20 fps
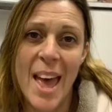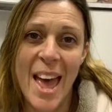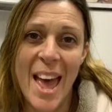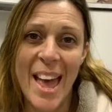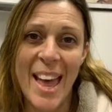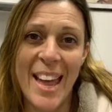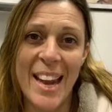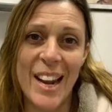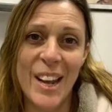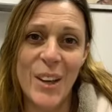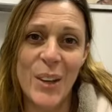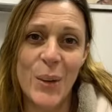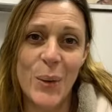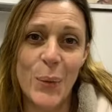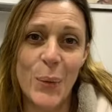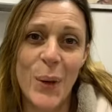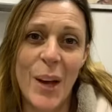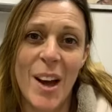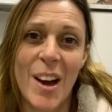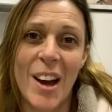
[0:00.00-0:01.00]

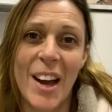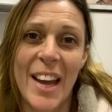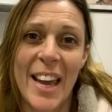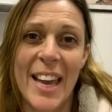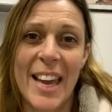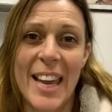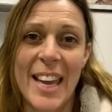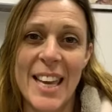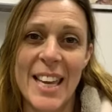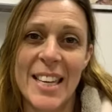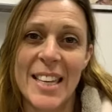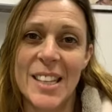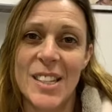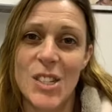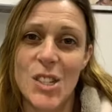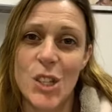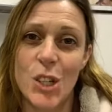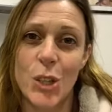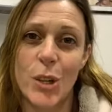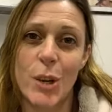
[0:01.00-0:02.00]
Hello, hi, it's
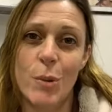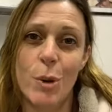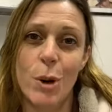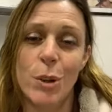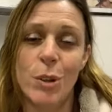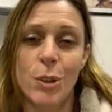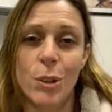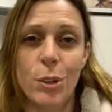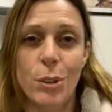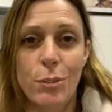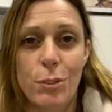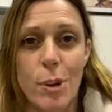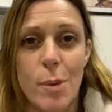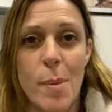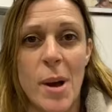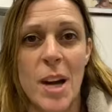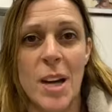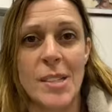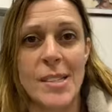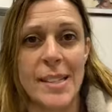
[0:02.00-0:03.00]
Julie Rothwell from
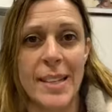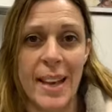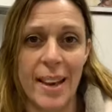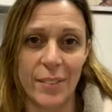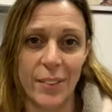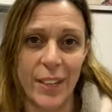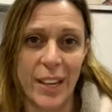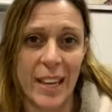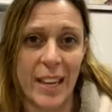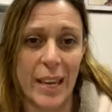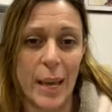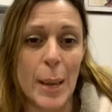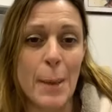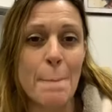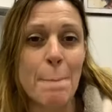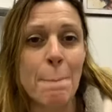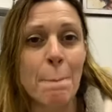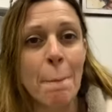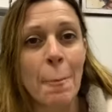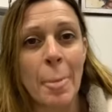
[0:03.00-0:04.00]
Arty Heaven here.
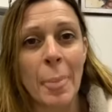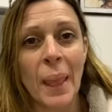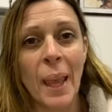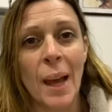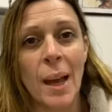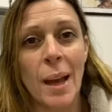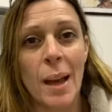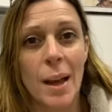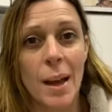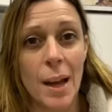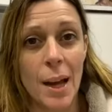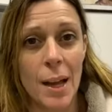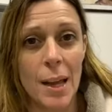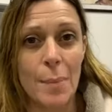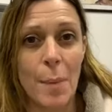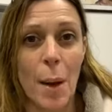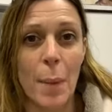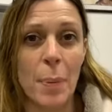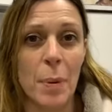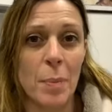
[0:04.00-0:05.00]
I am
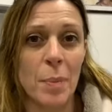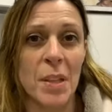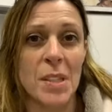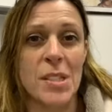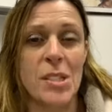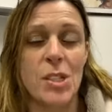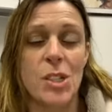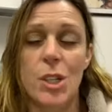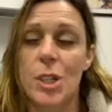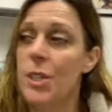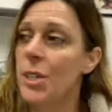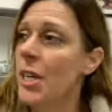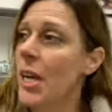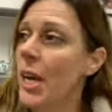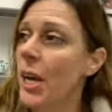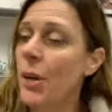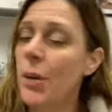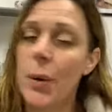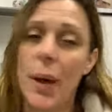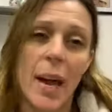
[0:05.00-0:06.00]
up in my
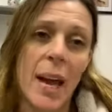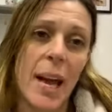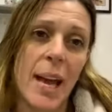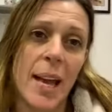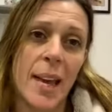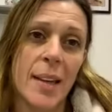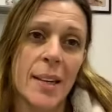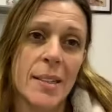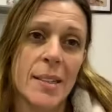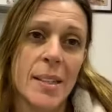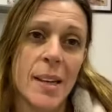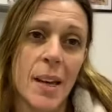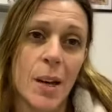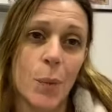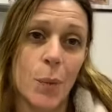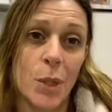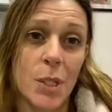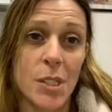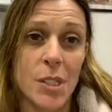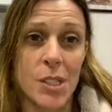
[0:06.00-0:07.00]
studio and I
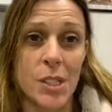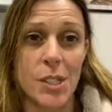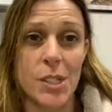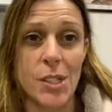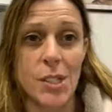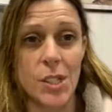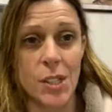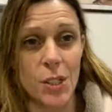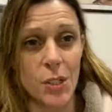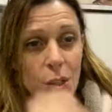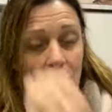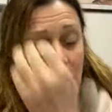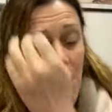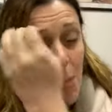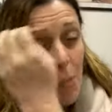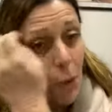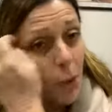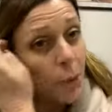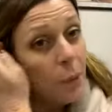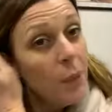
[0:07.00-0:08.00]
wanted to
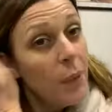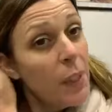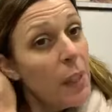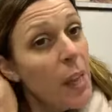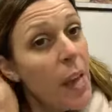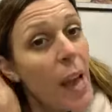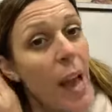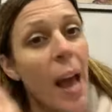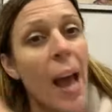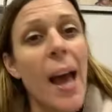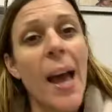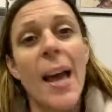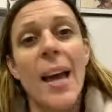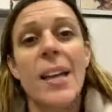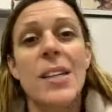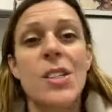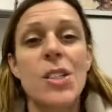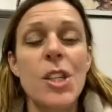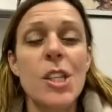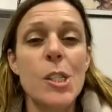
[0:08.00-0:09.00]
come on
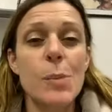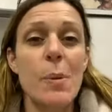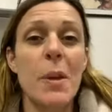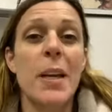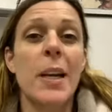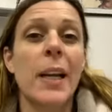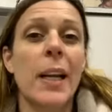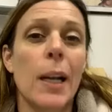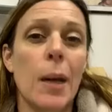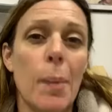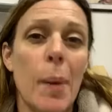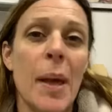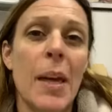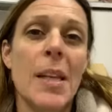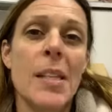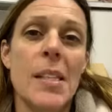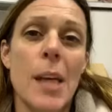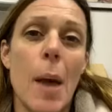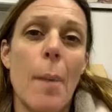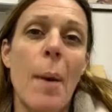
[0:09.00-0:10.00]
and just speak a little
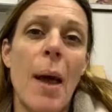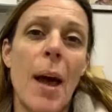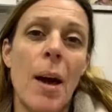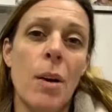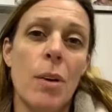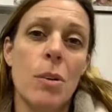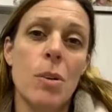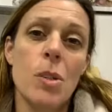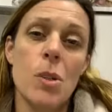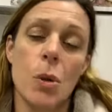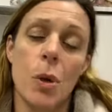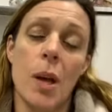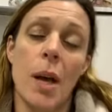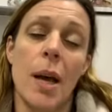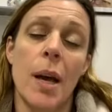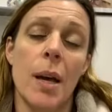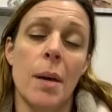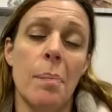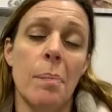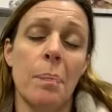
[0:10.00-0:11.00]
bit about
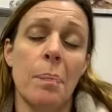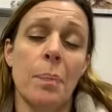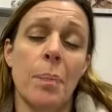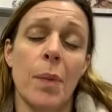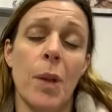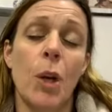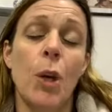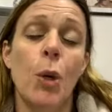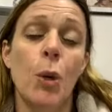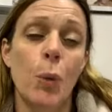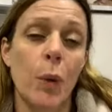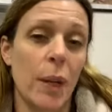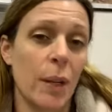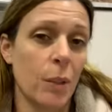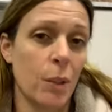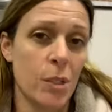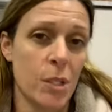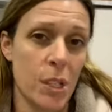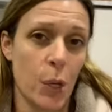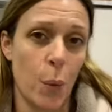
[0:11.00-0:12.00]
who
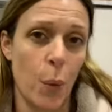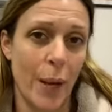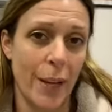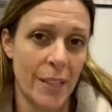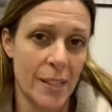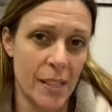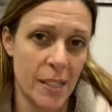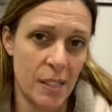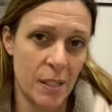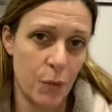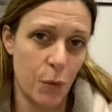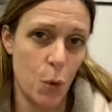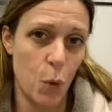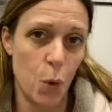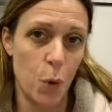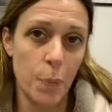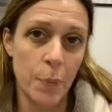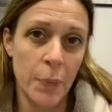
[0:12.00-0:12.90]
encaustic wax is for.